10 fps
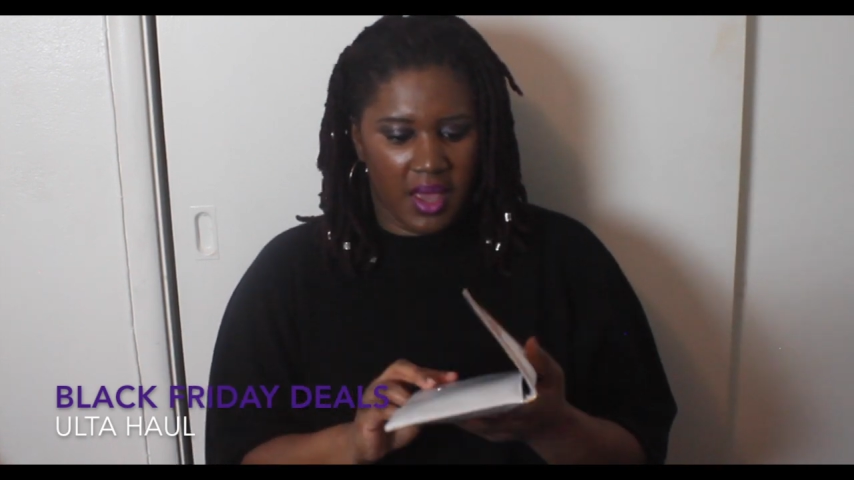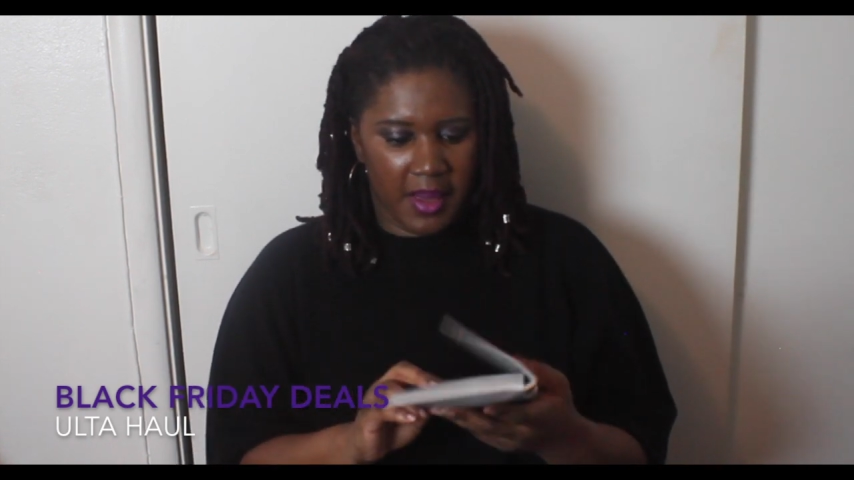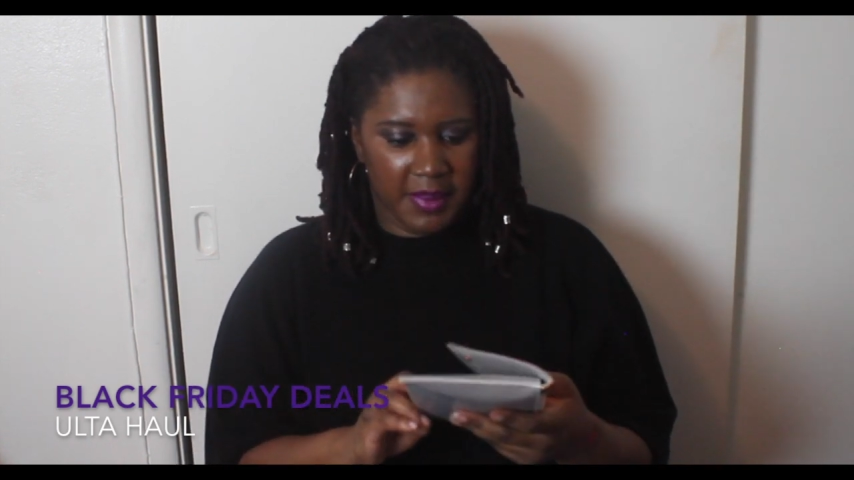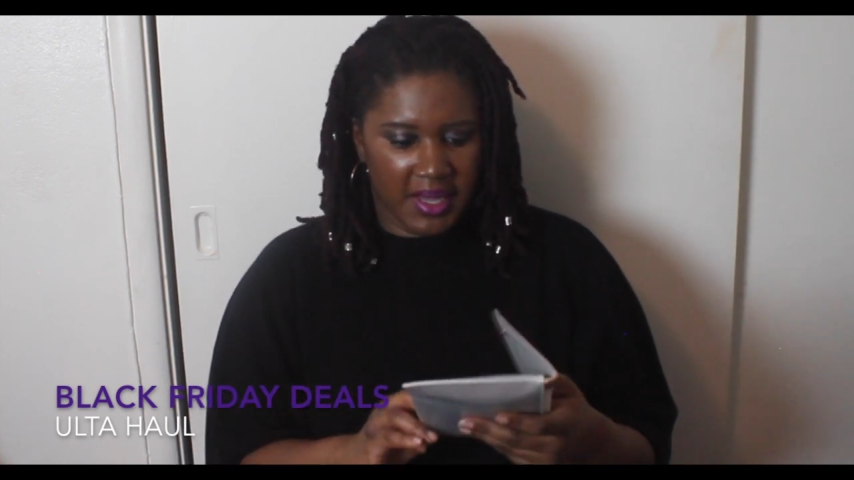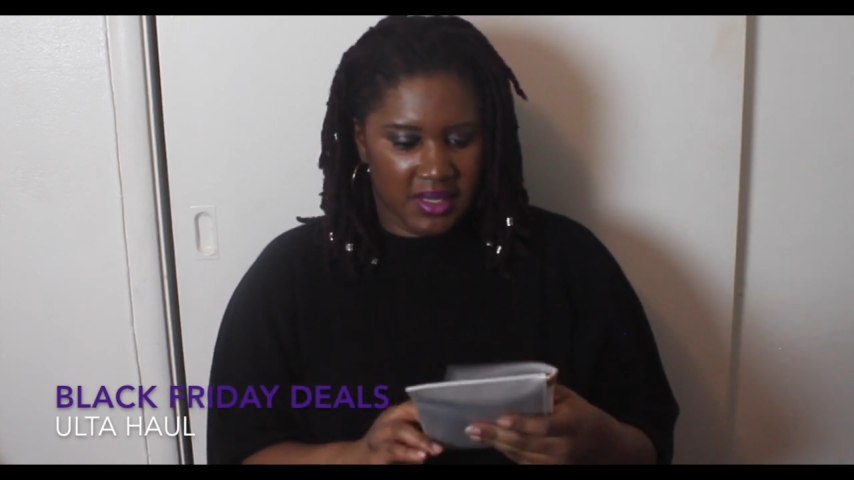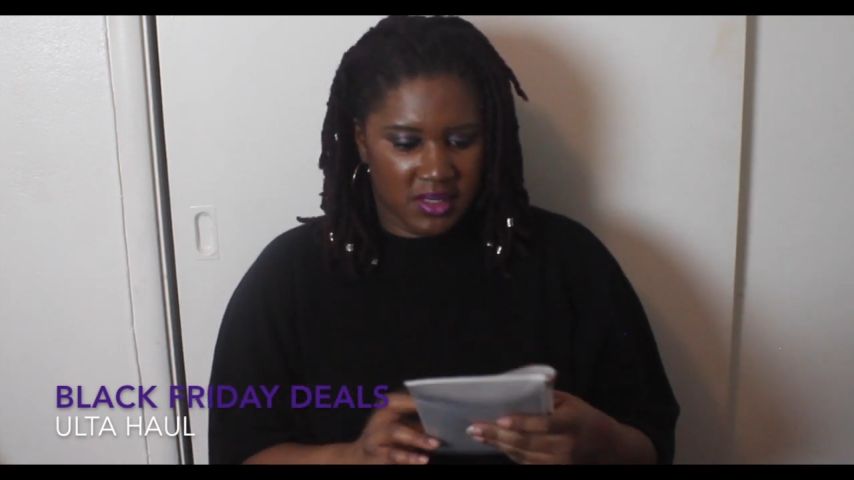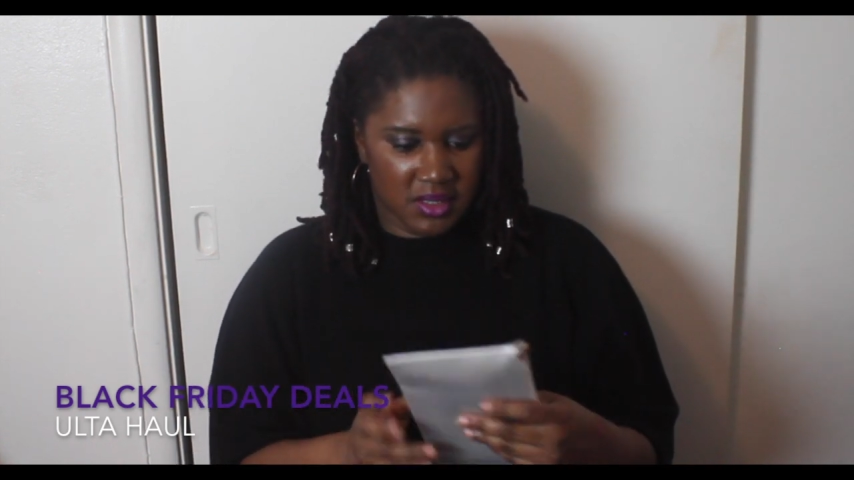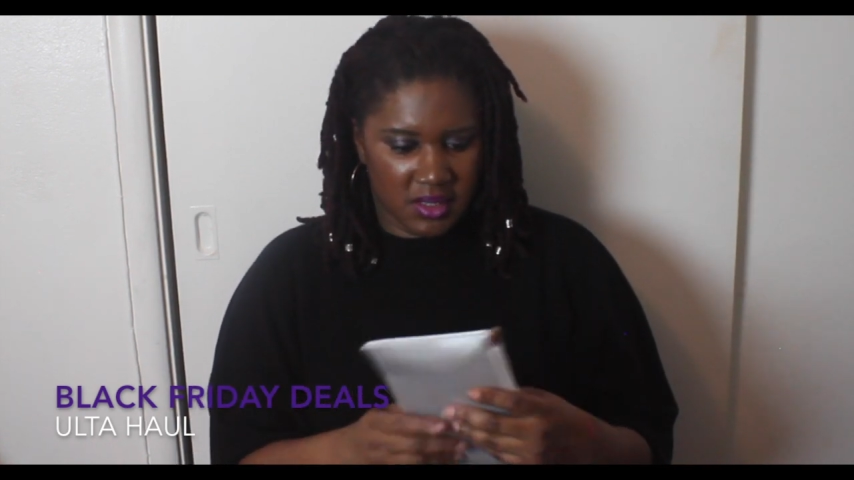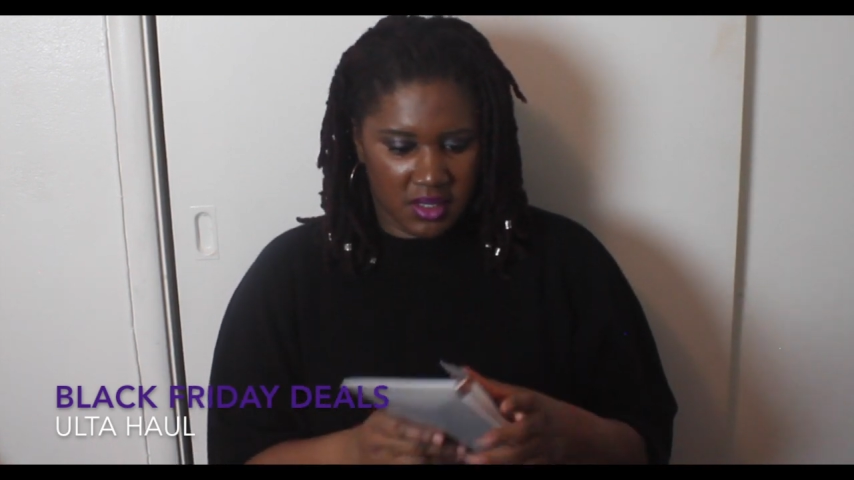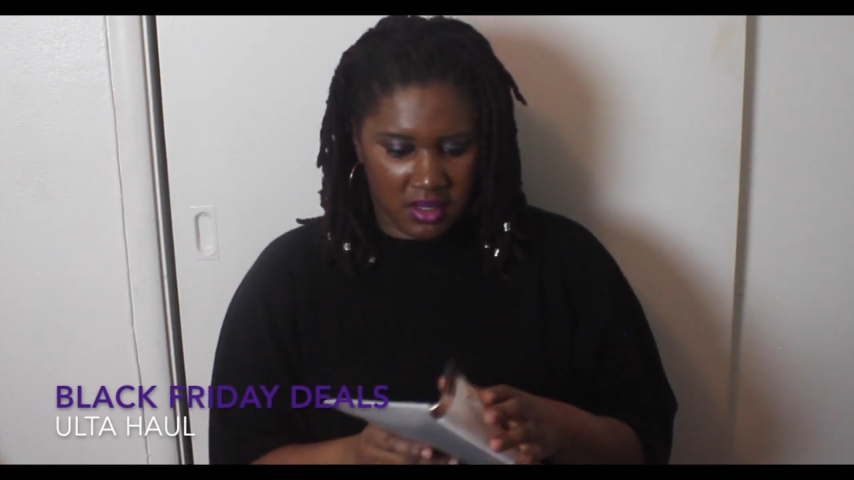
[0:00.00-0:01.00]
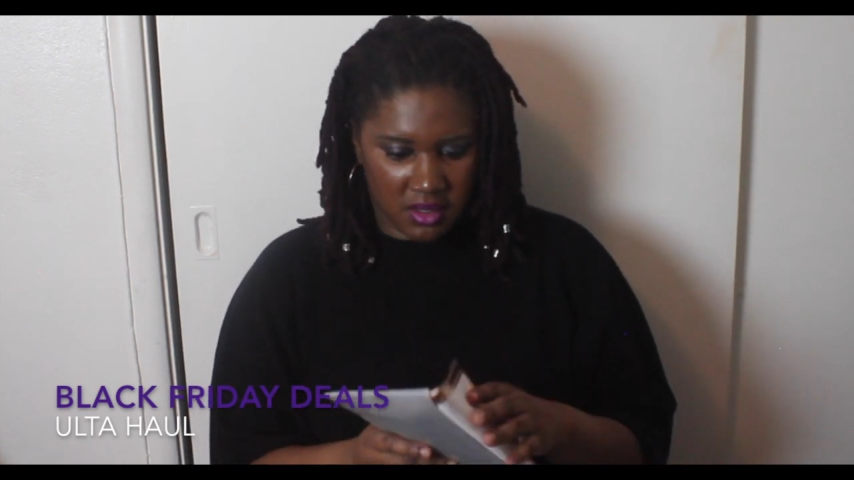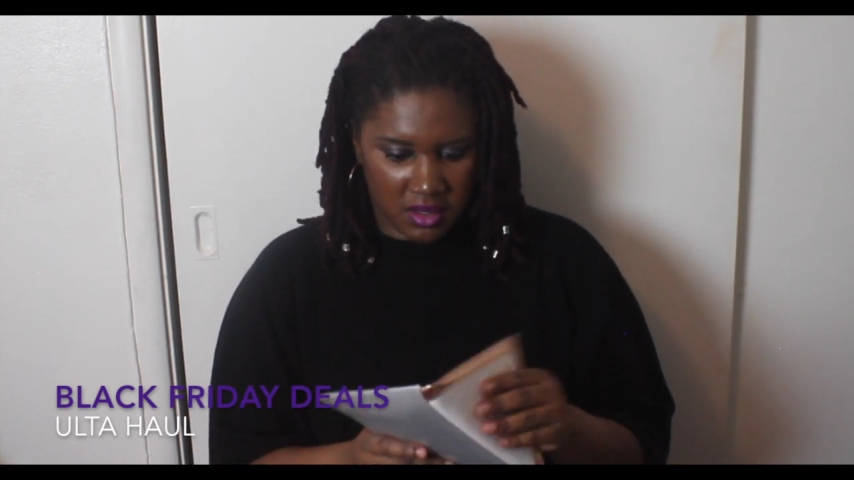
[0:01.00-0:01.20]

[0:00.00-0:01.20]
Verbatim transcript: I mean, it's,